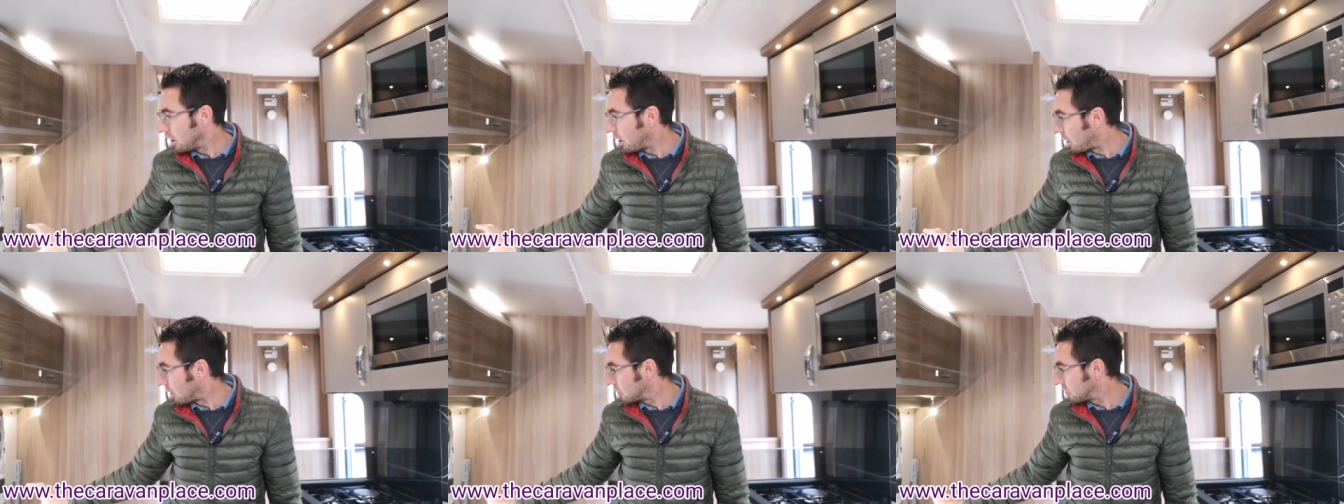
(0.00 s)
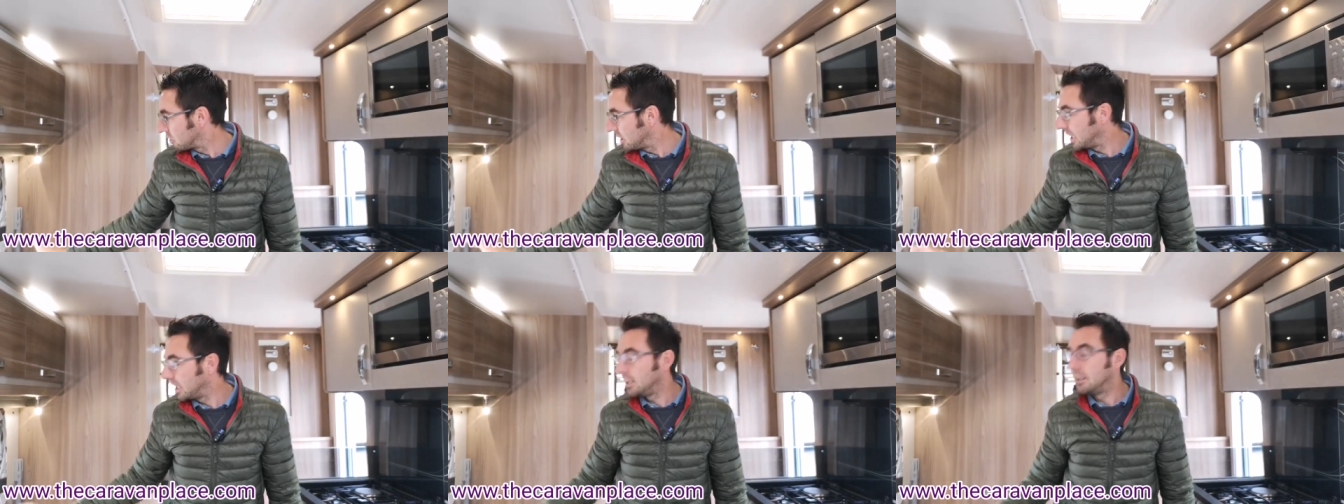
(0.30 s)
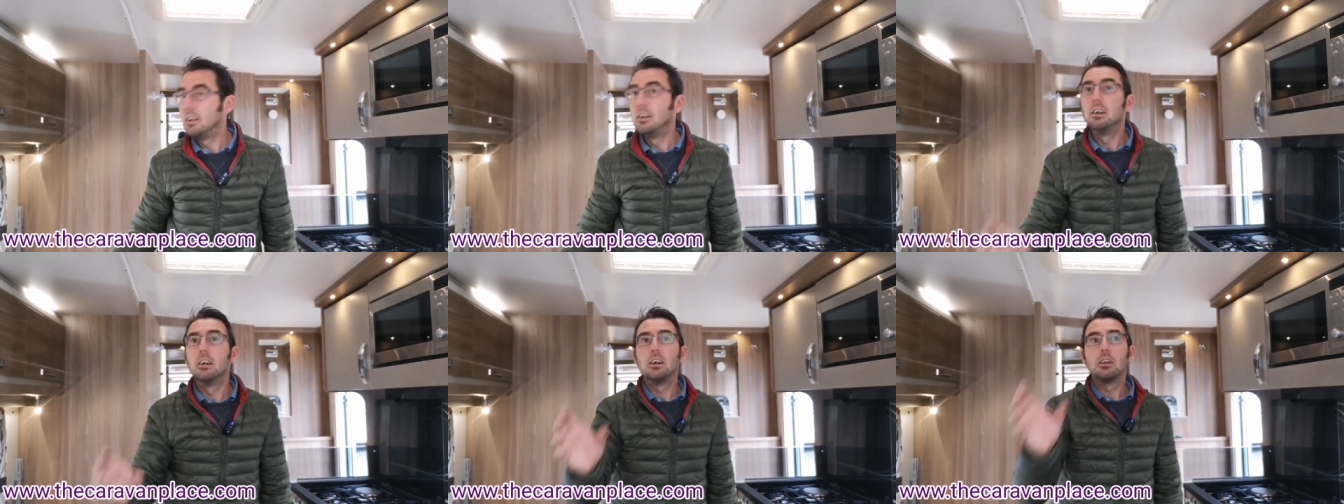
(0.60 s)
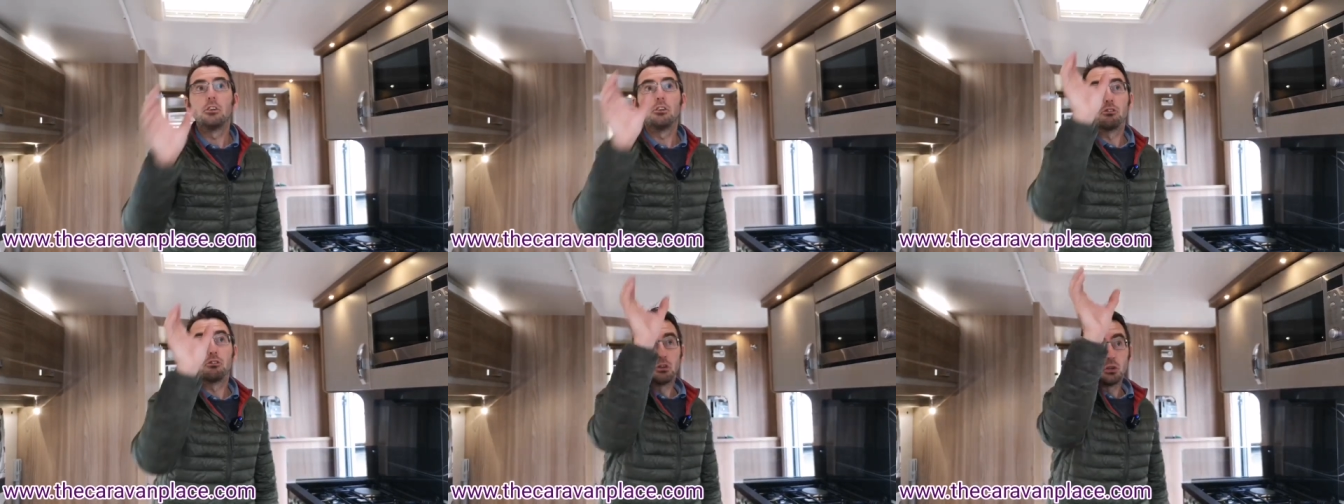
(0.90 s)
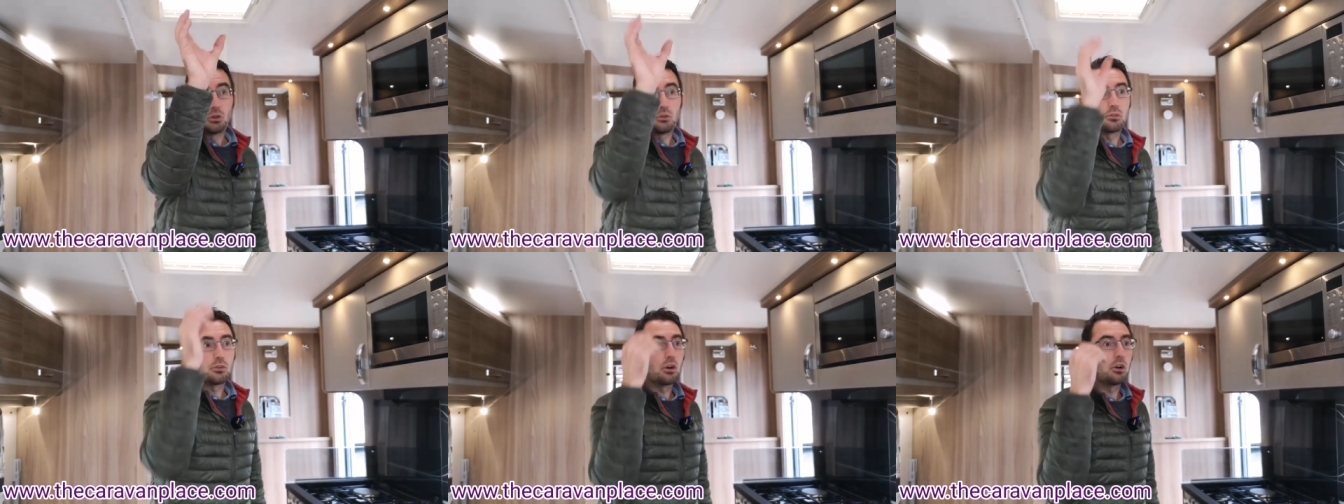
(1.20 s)
locked in, the
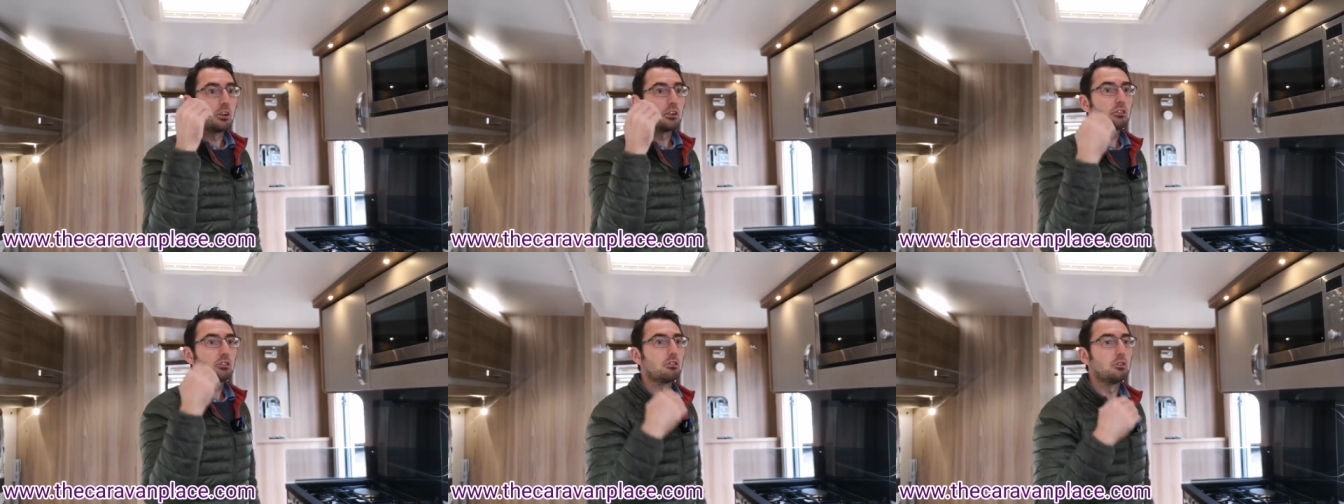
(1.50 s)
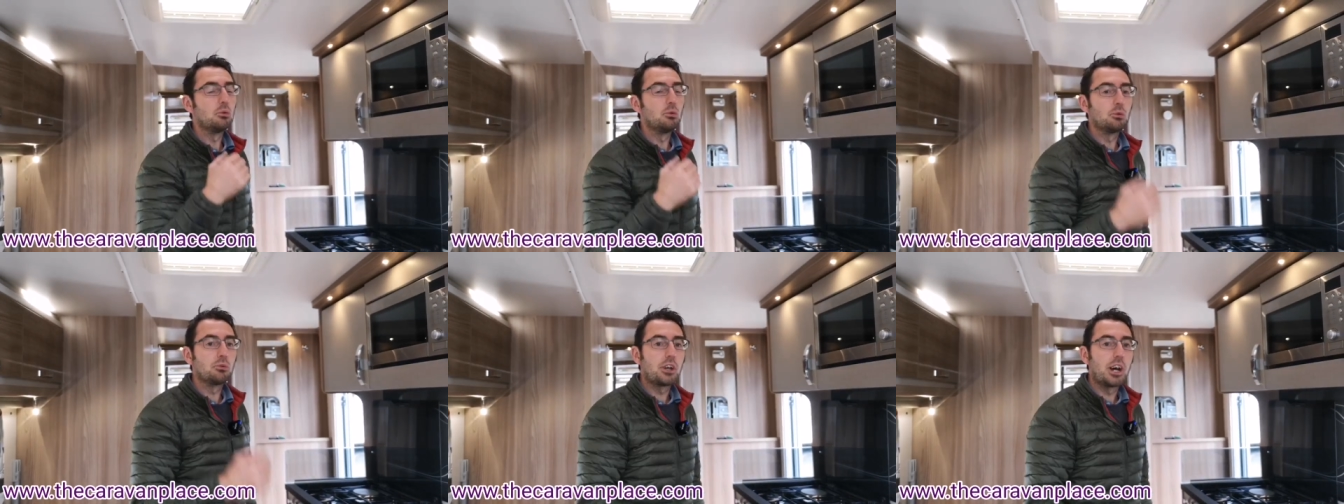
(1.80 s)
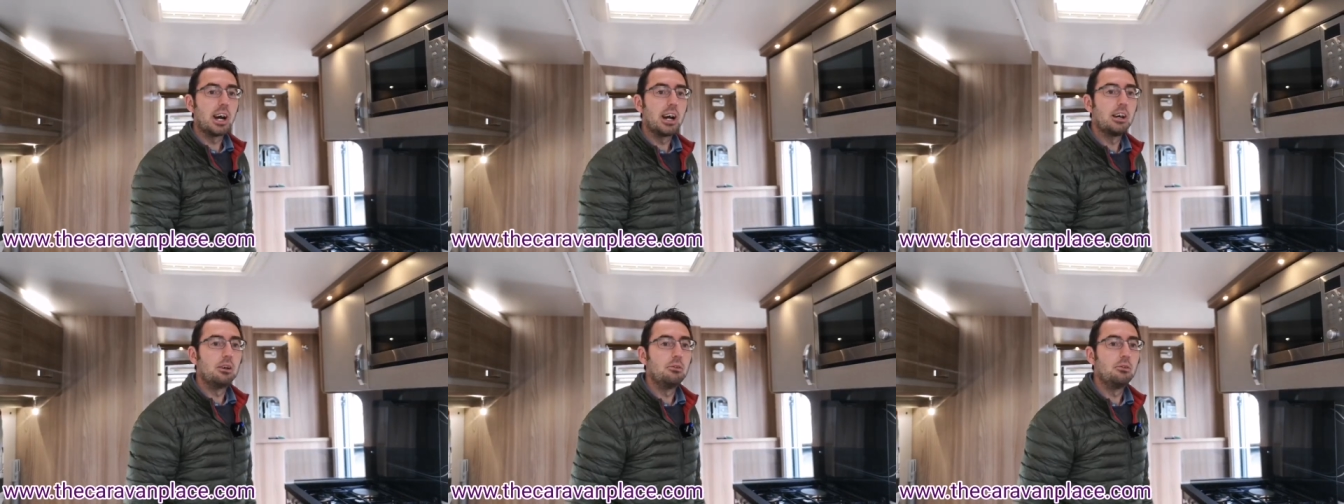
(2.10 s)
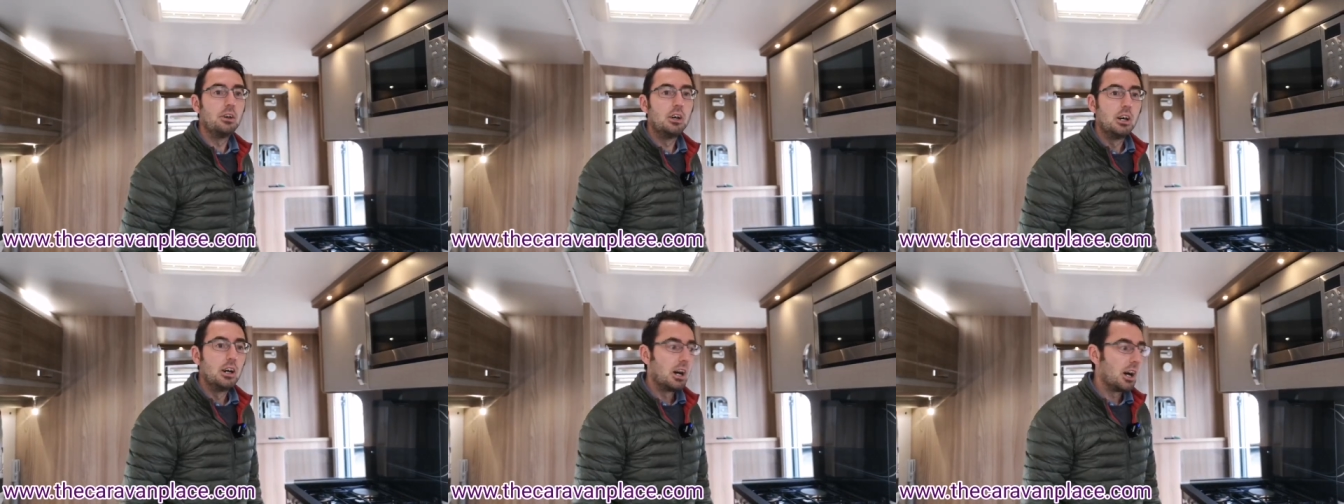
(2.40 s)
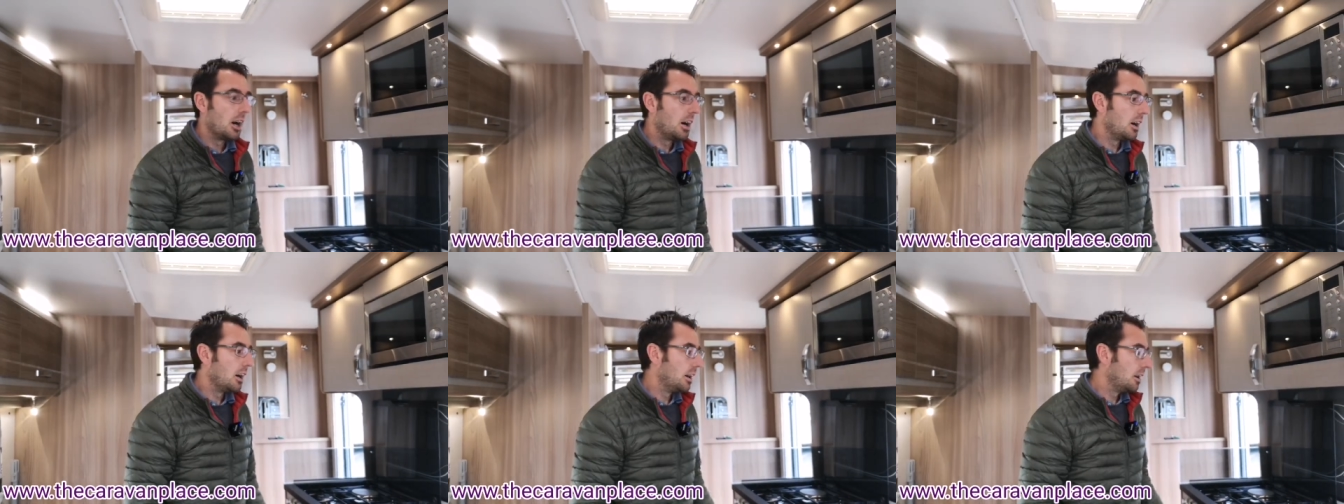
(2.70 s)
roof lights are all down,
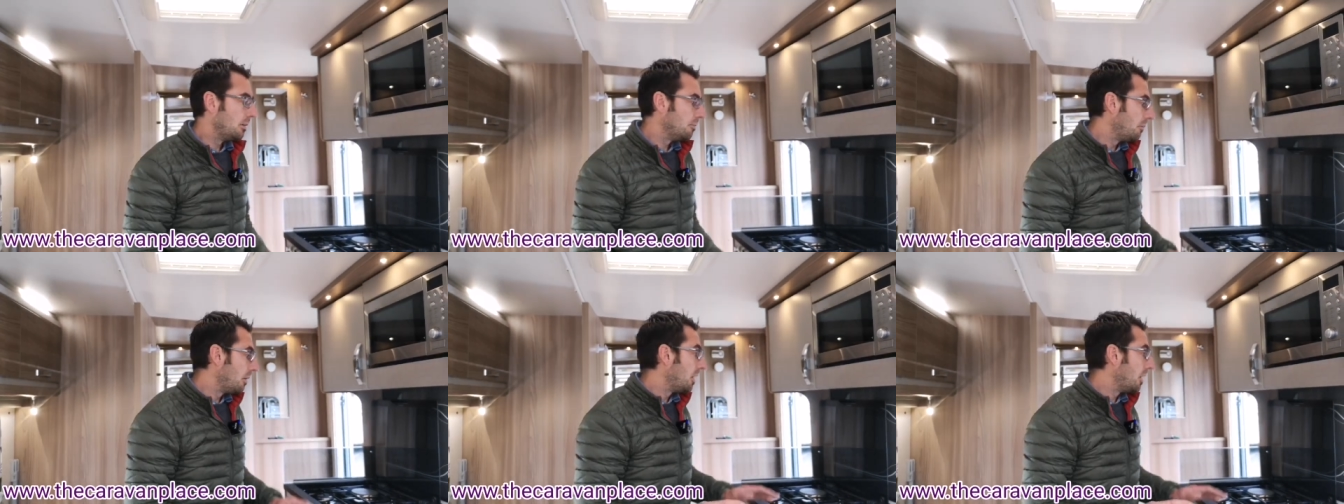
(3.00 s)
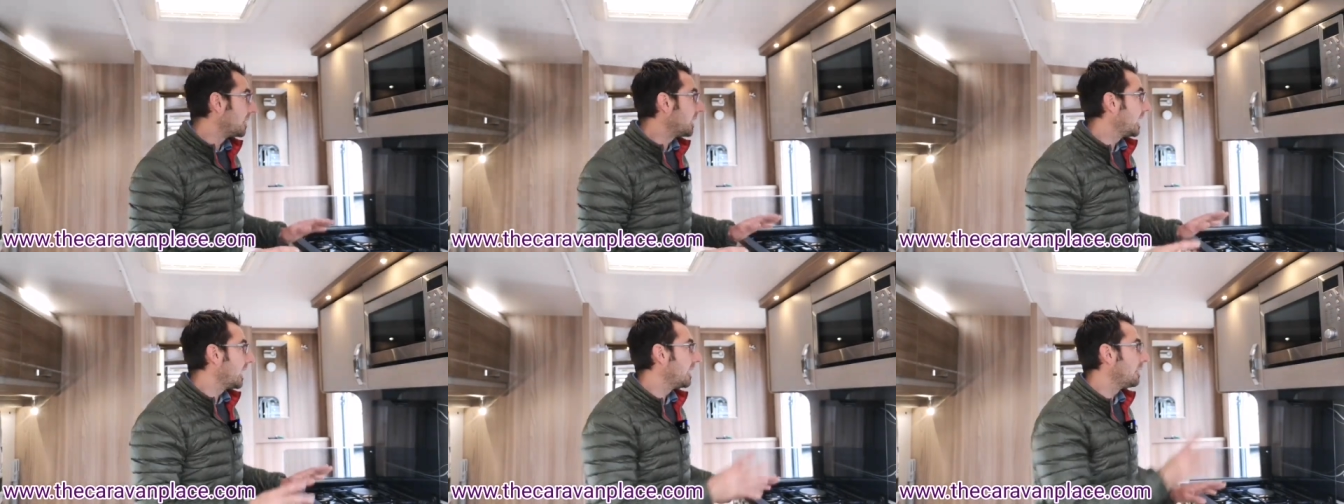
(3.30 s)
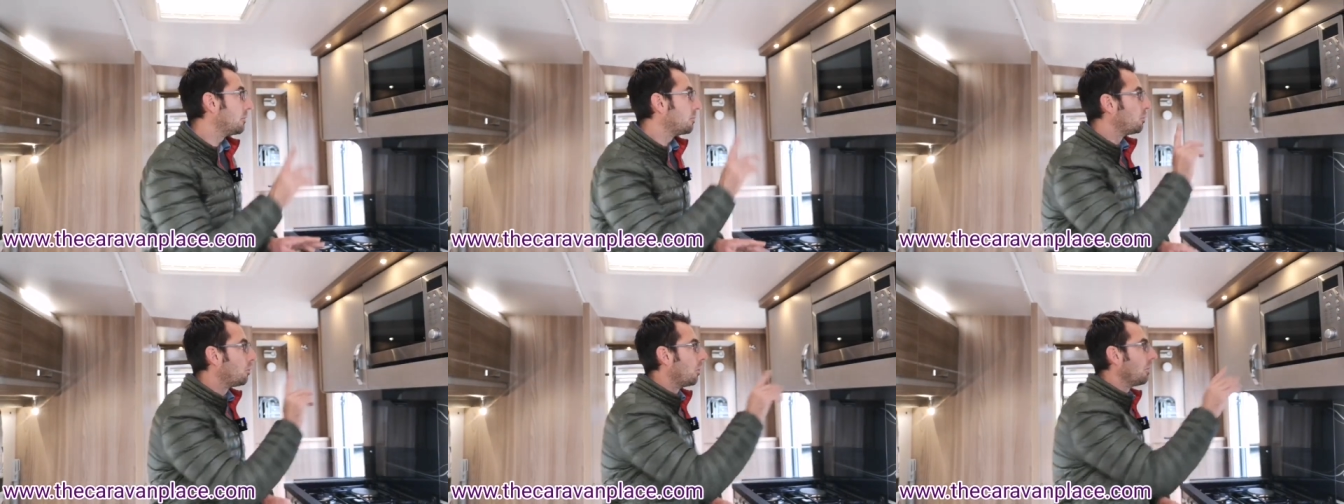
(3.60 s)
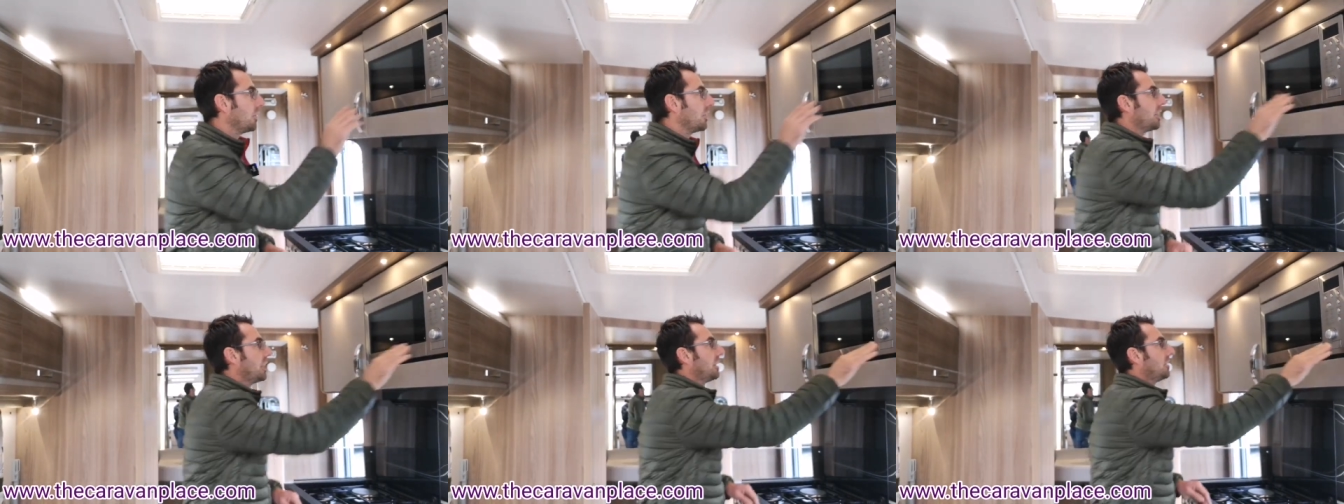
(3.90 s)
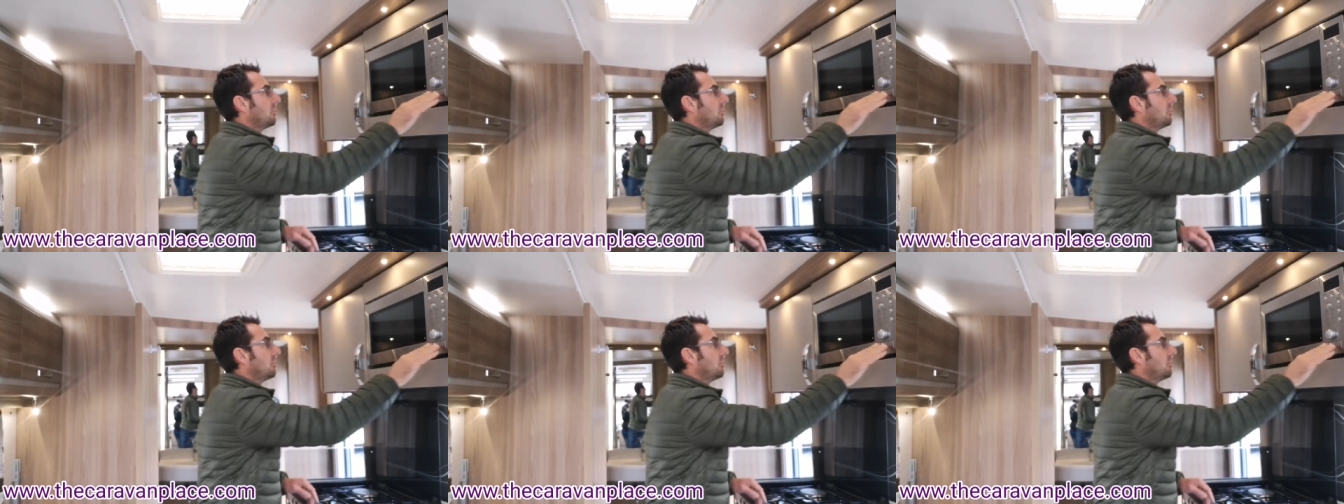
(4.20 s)
and again one